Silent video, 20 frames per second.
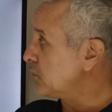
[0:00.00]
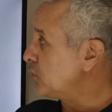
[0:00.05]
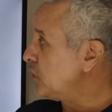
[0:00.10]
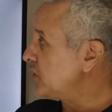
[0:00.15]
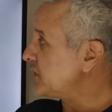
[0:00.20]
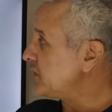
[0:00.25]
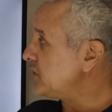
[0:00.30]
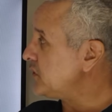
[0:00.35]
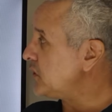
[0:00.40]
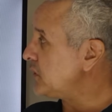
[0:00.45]

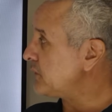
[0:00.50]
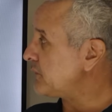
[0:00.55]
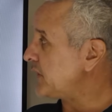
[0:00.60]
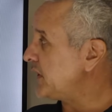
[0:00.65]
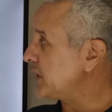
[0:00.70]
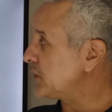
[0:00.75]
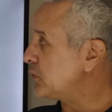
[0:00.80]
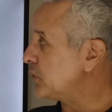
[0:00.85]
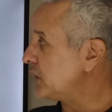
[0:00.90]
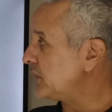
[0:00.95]
Would a new
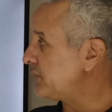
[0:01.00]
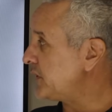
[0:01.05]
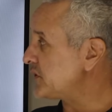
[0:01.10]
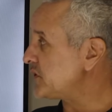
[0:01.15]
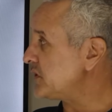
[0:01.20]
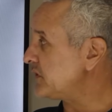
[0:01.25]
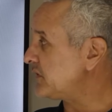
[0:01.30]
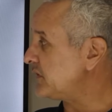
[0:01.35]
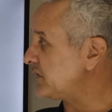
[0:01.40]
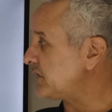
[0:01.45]
vehicle
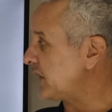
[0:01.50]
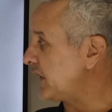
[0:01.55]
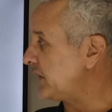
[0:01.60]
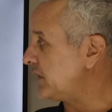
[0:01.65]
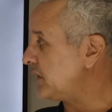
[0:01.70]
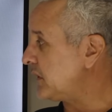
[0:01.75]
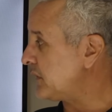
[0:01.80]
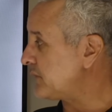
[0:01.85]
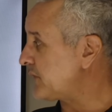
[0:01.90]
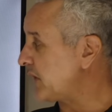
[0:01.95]
efficiency
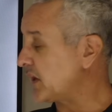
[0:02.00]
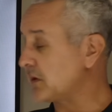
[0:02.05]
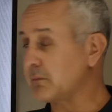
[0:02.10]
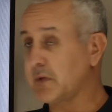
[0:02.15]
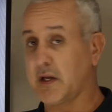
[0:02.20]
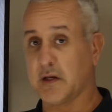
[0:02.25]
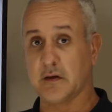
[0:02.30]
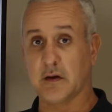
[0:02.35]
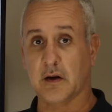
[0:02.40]
standard affect me?